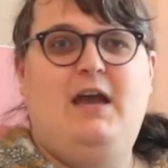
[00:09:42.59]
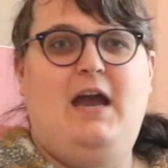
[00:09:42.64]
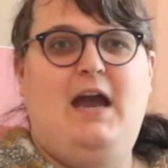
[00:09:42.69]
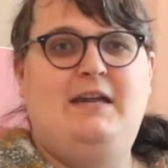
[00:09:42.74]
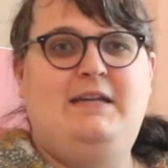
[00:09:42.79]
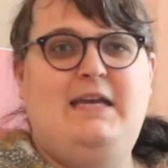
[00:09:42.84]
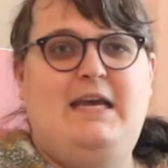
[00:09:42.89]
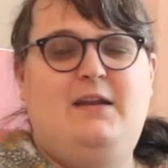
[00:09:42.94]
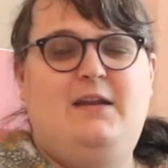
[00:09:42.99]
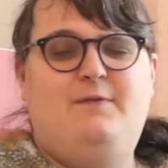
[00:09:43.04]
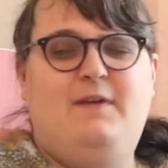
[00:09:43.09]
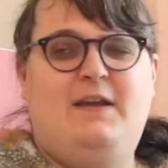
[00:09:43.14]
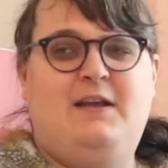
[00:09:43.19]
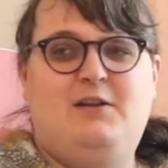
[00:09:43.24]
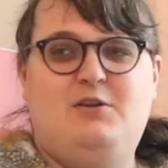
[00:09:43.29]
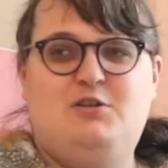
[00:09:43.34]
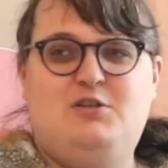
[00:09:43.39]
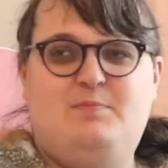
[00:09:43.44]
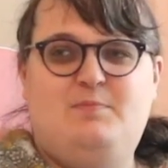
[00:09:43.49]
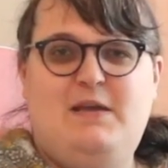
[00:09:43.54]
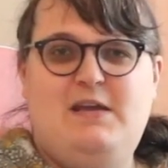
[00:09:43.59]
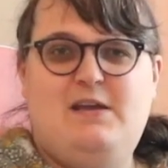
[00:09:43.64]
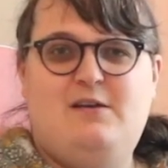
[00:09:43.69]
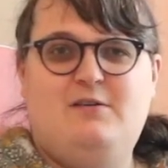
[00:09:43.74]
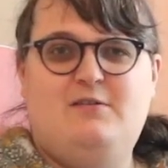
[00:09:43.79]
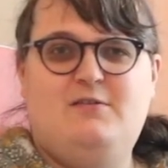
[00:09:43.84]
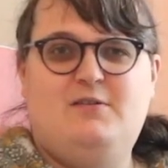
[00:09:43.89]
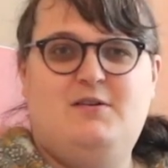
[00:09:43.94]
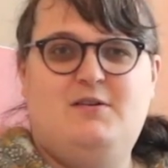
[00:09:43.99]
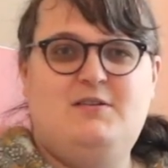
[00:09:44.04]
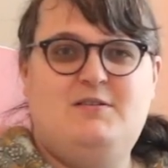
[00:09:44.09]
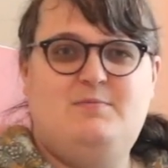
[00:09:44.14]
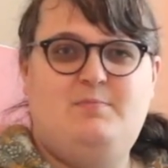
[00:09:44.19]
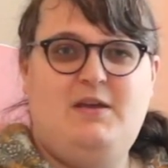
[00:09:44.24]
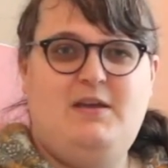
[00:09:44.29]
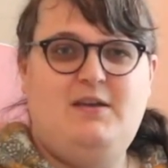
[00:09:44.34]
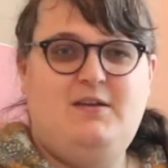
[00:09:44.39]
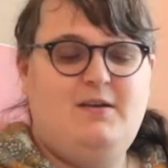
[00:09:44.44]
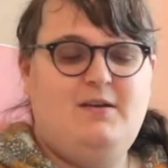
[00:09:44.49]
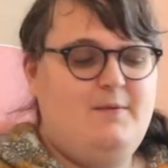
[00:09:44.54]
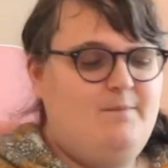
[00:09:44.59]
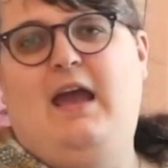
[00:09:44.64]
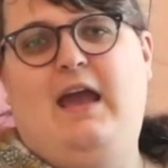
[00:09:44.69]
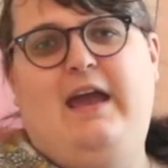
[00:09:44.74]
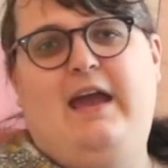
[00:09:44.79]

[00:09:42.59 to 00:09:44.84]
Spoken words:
a native English speaker, speak.